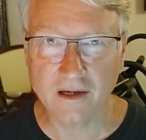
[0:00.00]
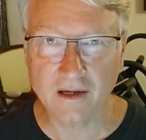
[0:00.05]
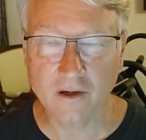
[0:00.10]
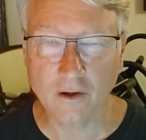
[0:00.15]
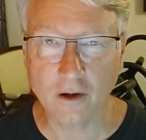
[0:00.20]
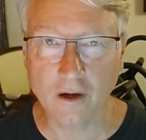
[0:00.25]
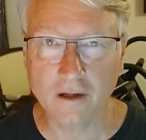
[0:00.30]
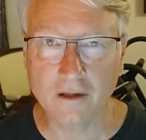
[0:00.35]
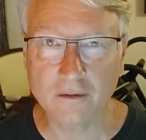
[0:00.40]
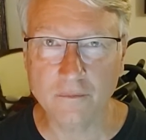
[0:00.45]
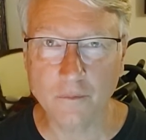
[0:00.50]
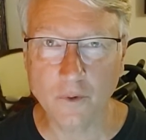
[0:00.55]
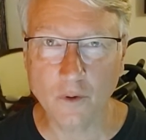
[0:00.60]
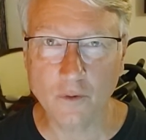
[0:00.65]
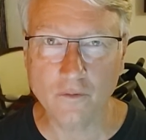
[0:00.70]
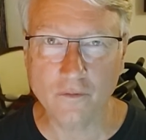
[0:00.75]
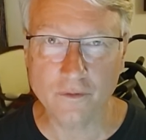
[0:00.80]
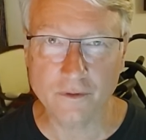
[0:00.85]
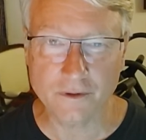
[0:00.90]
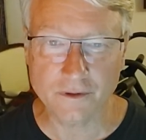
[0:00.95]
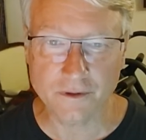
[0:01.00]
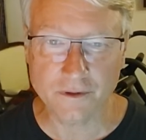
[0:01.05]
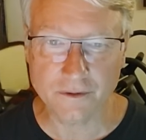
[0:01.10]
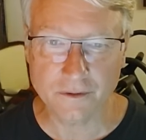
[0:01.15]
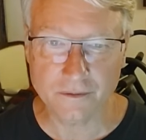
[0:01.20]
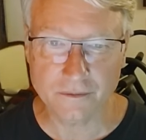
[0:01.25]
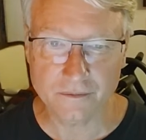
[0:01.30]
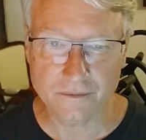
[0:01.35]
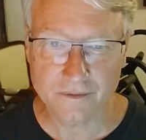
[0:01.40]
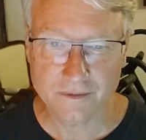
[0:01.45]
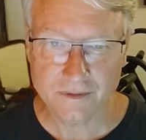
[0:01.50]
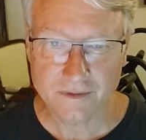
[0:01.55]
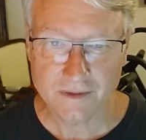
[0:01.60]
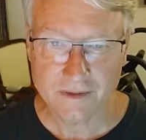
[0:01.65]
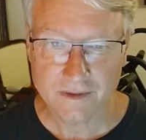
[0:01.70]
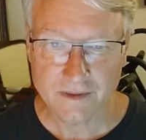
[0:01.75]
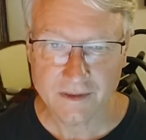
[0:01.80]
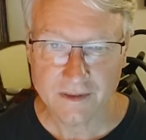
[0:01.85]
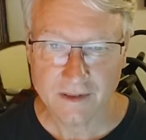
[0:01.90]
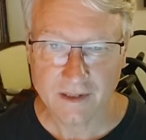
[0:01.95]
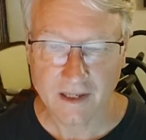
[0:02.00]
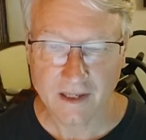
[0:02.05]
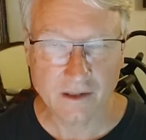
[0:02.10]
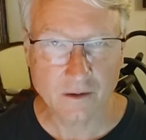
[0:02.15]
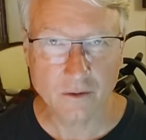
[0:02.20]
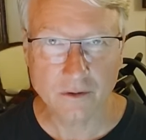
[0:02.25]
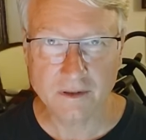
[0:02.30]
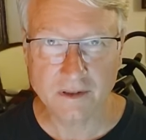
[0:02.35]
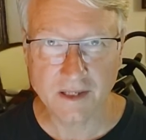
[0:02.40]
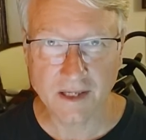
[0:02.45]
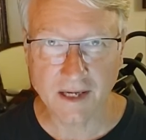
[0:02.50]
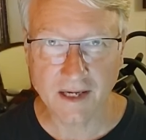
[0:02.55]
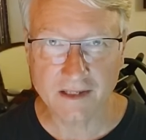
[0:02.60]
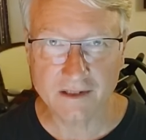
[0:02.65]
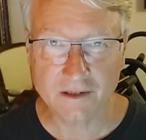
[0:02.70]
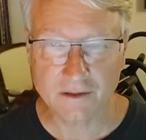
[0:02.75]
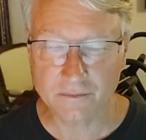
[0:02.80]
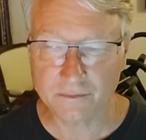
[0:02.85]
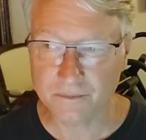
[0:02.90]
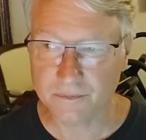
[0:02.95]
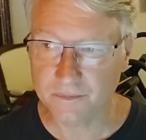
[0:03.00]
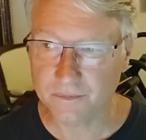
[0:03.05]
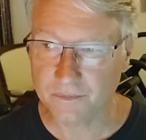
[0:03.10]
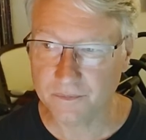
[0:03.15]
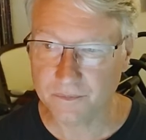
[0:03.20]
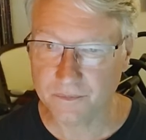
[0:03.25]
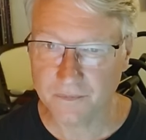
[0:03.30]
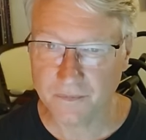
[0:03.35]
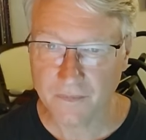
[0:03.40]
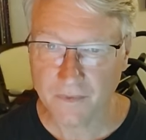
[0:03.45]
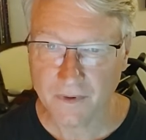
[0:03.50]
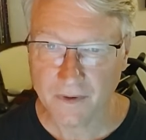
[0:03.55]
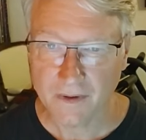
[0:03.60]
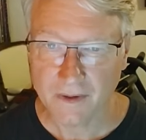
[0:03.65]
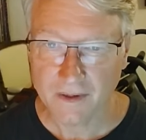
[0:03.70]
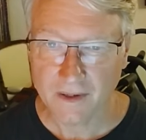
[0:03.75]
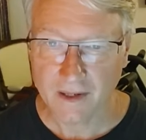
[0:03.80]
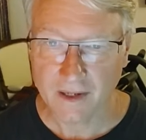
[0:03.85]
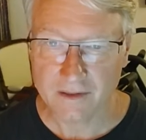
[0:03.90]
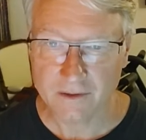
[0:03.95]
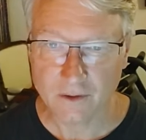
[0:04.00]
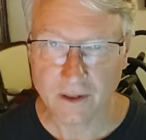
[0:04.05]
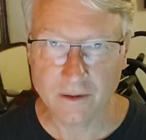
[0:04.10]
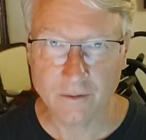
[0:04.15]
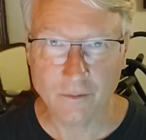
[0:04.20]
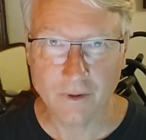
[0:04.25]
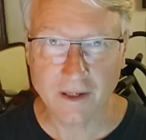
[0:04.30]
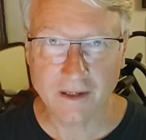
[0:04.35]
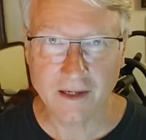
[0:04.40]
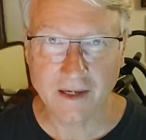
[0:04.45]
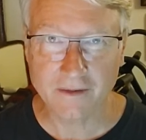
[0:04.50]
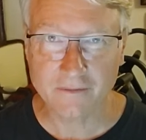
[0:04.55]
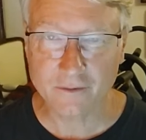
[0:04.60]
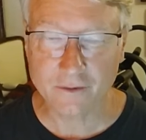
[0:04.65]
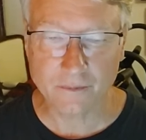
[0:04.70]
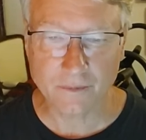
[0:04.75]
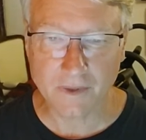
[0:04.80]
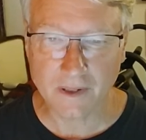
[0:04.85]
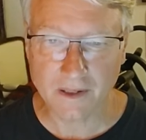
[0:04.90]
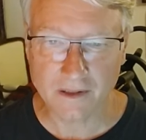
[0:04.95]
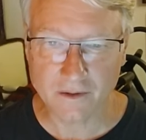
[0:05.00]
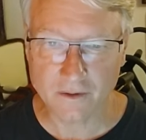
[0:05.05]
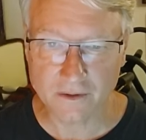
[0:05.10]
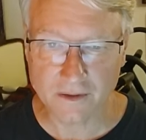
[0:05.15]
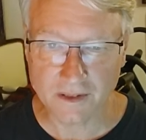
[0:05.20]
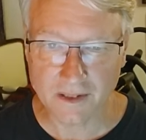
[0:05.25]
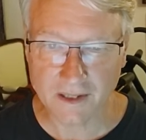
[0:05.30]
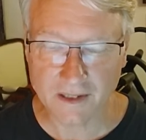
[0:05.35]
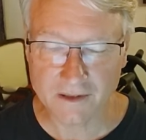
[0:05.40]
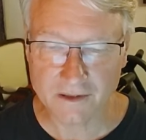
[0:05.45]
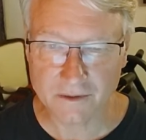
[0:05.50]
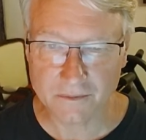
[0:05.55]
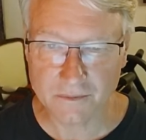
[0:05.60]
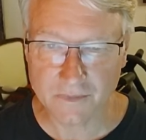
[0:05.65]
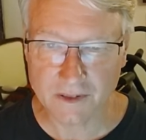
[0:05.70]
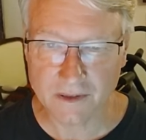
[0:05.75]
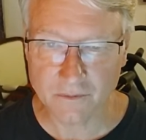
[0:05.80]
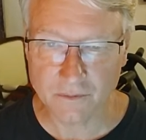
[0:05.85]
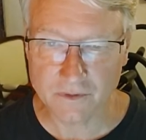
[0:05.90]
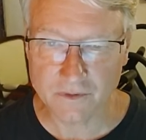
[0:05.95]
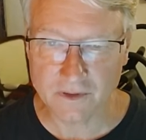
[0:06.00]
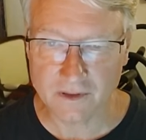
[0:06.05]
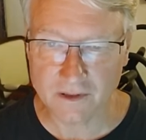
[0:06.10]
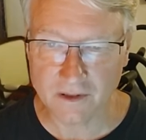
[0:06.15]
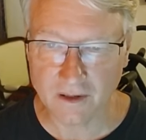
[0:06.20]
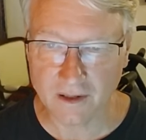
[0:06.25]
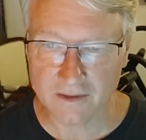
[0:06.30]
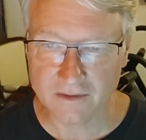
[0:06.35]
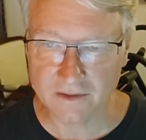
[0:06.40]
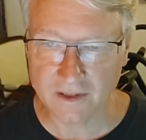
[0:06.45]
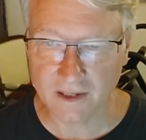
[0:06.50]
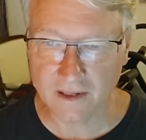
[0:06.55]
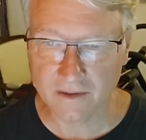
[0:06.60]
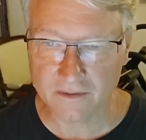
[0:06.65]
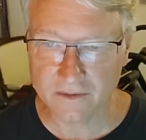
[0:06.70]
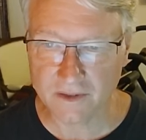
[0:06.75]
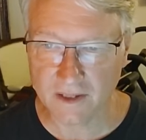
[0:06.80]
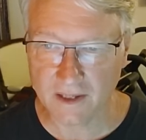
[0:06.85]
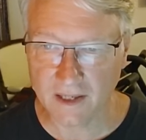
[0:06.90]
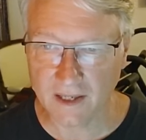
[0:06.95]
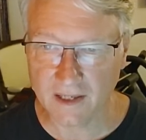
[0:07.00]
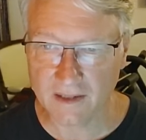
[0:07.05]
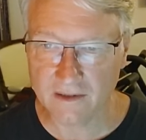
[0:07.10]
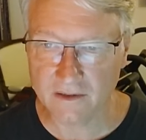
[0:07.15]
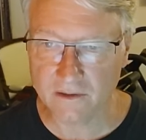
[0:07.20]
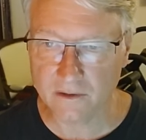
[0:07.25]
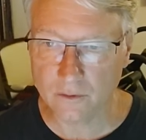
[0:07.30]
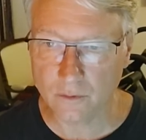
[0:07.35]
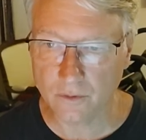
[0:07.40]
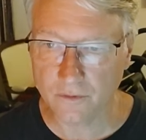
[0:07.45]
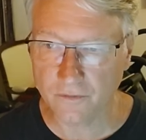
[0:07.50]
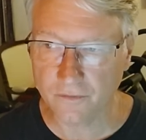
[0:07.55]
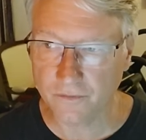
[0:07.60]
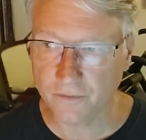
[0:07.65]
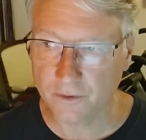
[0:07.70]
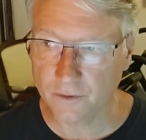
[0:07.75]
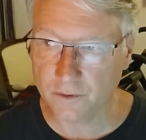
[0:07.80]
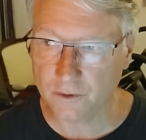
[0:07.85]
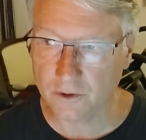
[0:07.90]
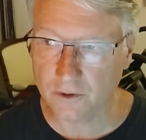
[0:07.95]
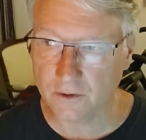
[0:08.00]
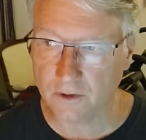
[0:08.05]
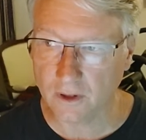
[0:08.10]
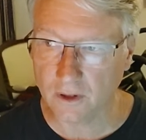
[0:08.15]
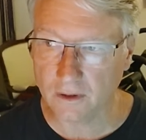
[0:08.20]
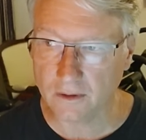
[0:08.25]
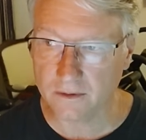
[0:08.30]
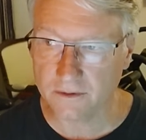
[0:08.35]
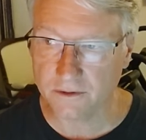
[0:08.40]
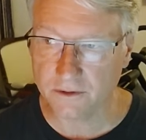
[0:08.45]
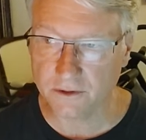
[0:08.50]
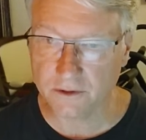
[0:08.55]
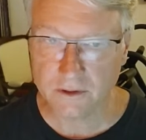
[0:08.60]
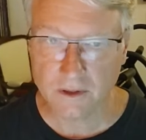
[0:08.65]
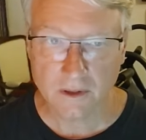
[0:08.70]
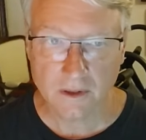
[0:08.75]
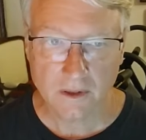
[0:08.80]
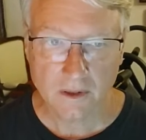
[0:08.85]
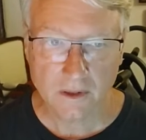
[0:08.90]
call him over to you. I couldn't catch him. I tried to run after him, I couldn't catch him. It was in God's house and had to do with future knowledge